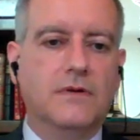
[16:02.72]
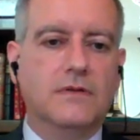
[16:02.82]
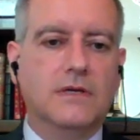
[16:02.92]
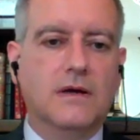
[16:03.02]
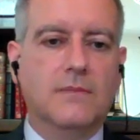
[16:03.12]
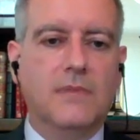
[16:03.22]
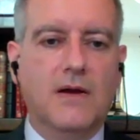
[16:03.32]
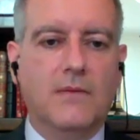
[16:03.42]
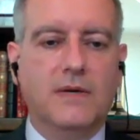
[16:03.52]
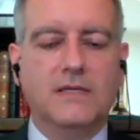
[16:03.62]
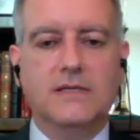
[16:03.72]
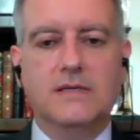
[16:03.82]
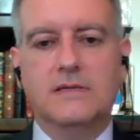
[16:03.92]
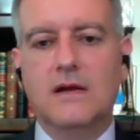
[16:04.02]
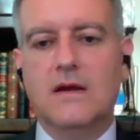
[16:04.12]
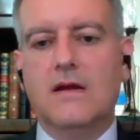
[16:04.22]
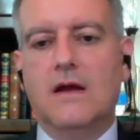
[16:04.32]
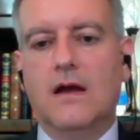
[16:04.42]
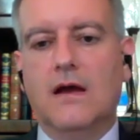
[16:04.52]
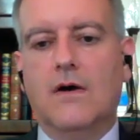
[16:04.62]
different parameters.
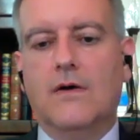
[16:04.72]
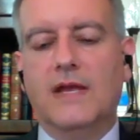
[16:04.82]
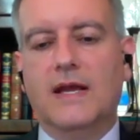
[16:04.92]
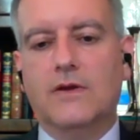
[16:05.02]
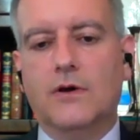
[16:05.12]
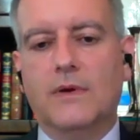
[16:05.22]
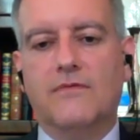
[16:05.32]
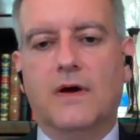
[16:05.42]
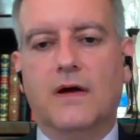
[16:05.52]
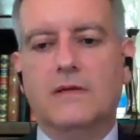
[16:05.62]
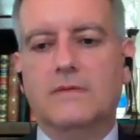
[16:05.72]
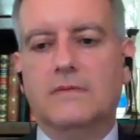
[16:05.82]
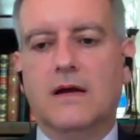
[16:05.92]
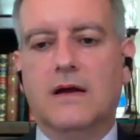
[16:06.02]
On the economic front,